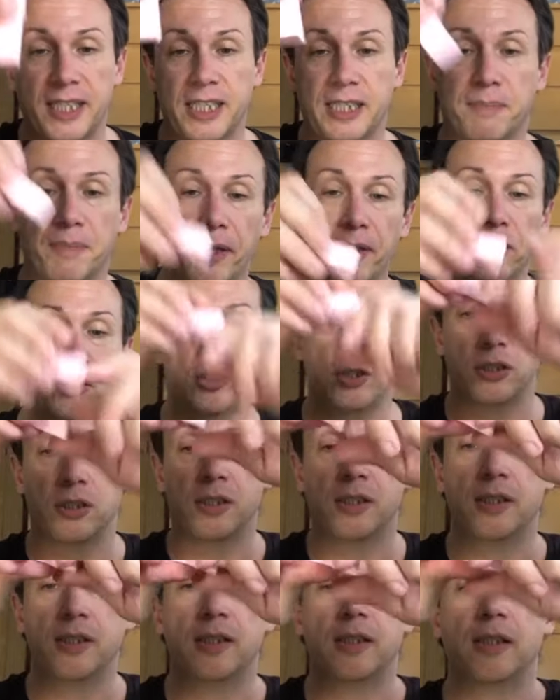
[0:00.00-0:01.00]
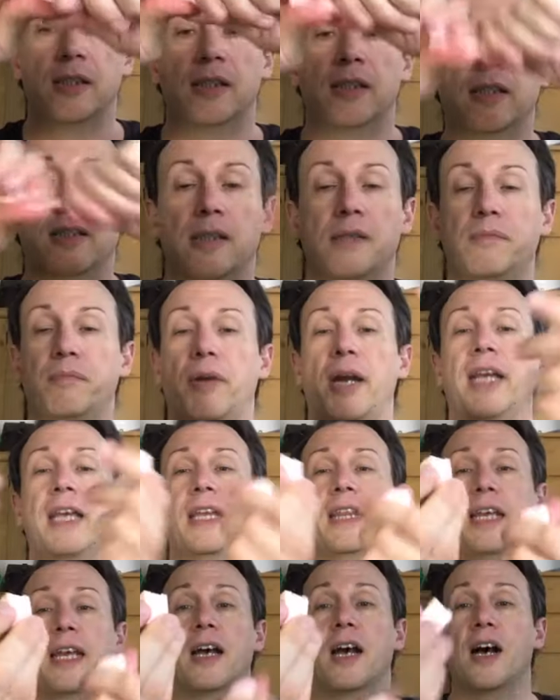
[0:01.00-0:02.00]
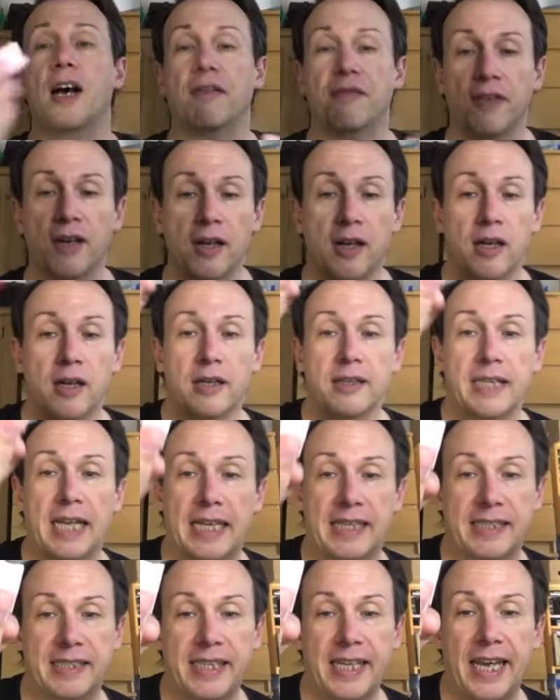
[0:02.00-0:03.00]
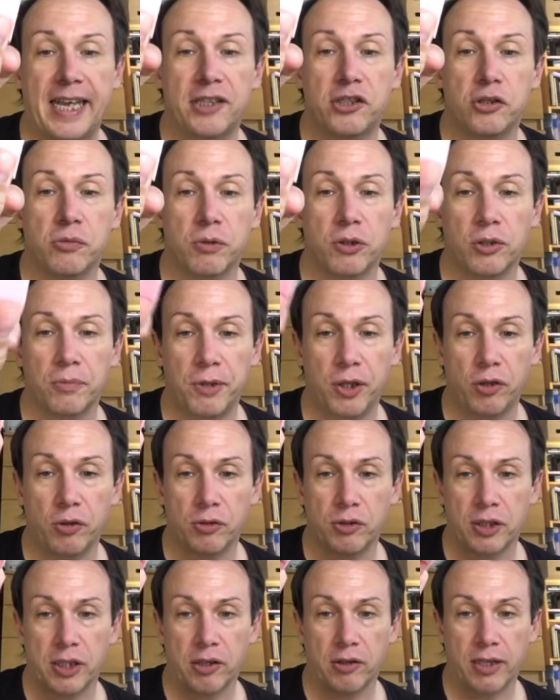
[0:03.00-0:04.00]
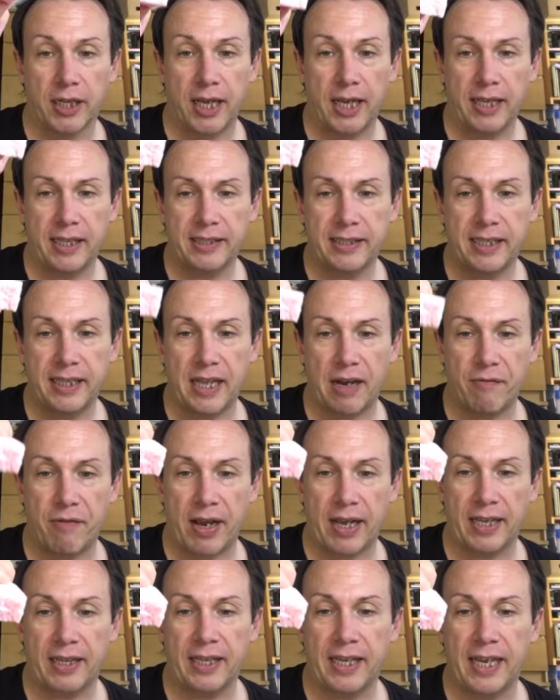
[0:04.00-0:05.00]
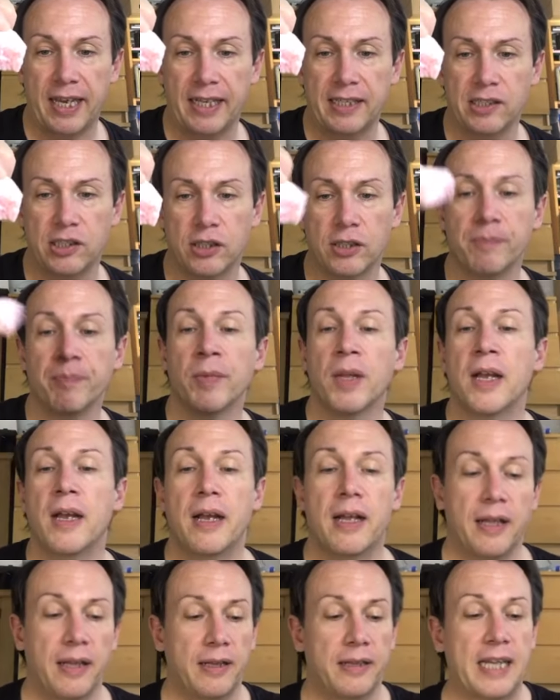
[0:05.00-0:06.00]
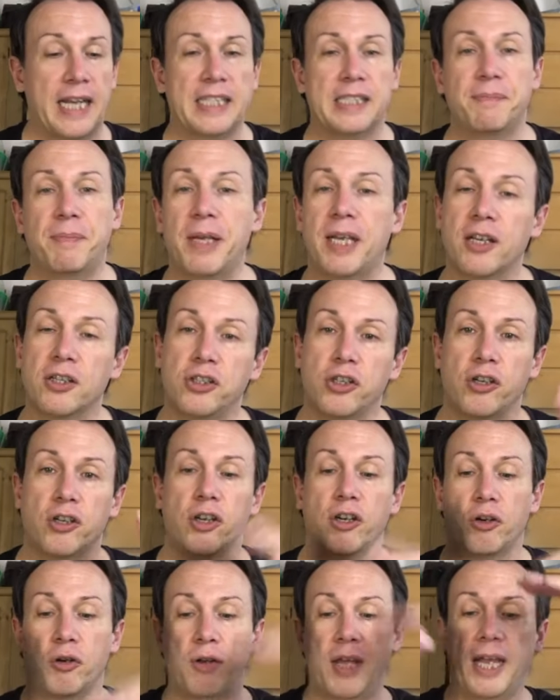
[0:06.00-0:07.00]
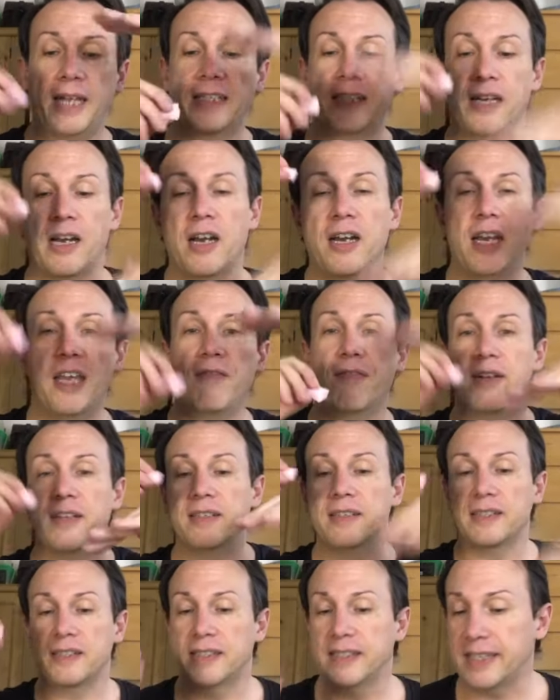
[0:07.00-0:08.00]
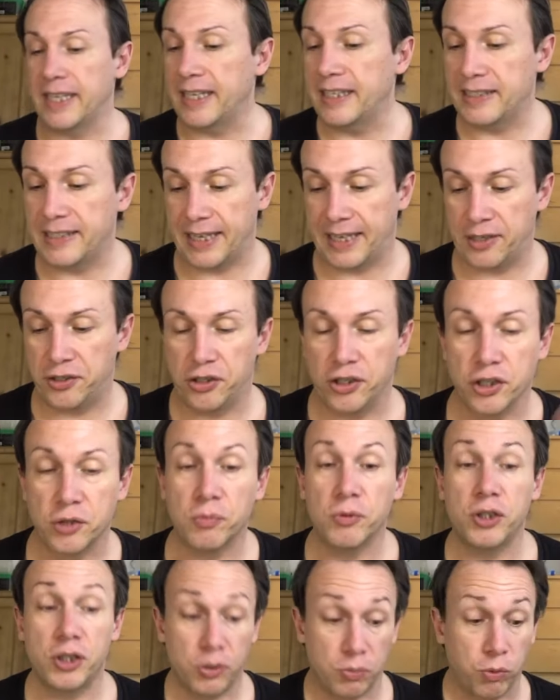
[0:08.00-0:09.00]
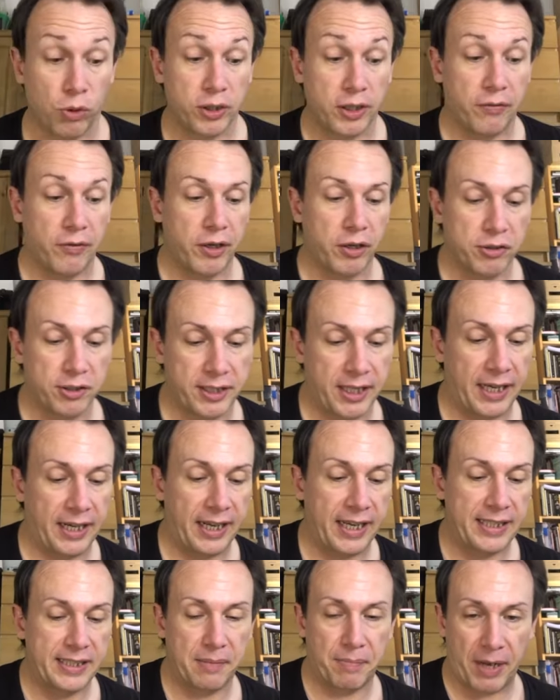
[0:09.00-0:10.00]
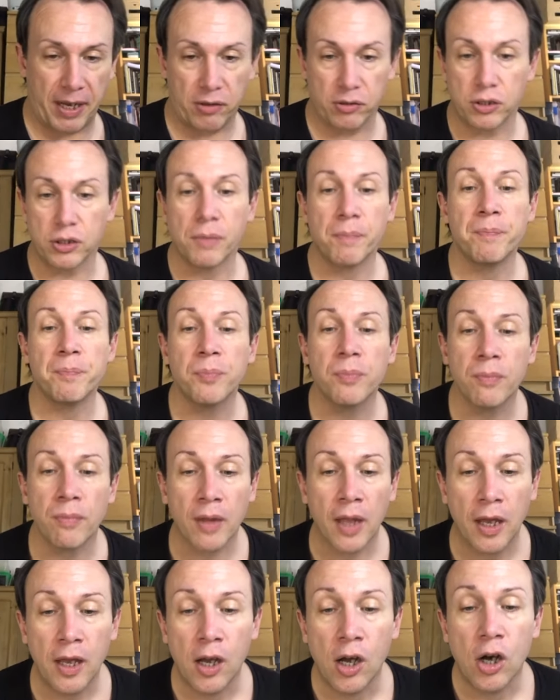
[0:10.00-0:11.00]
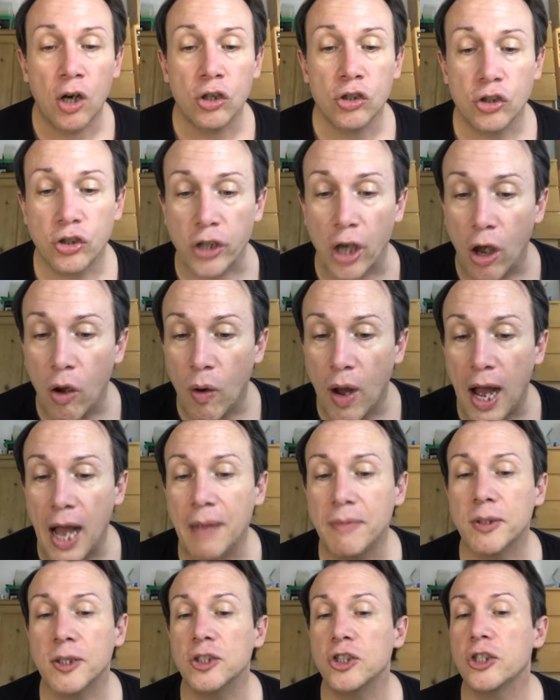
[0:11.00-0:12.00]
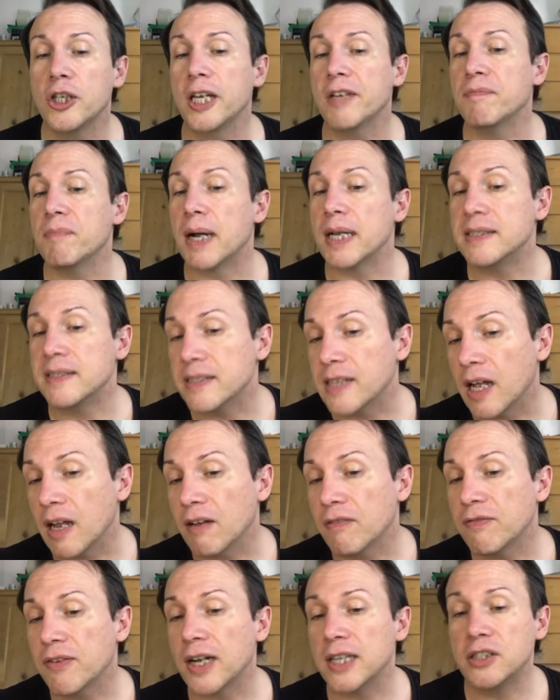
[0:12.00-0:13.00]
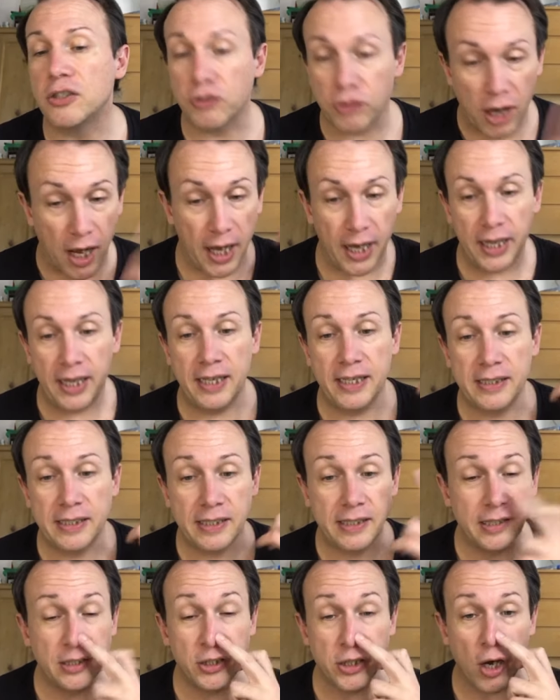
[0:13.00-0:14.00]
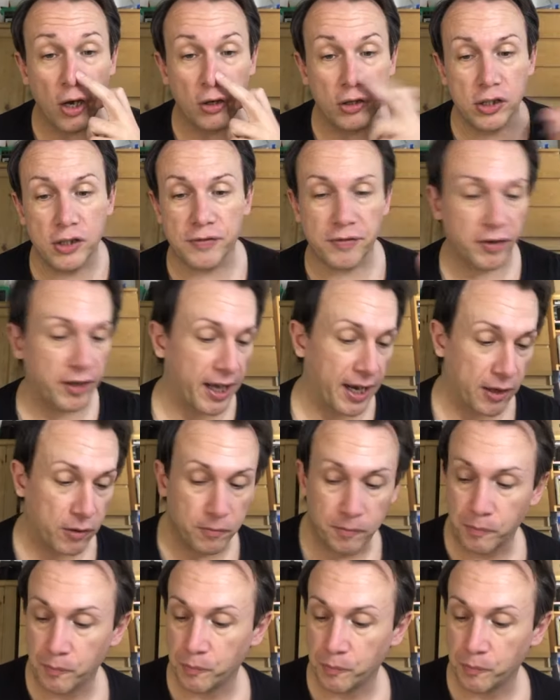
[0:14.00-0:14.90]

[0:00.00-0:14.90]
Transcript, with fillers: sponge. Break it in half. That's the edge you want to be using, okay? See that raggedy edge? That's because you're going to create uneven skin textures, which is what the real skin is about. So I'm going to give myself a dry nose for now.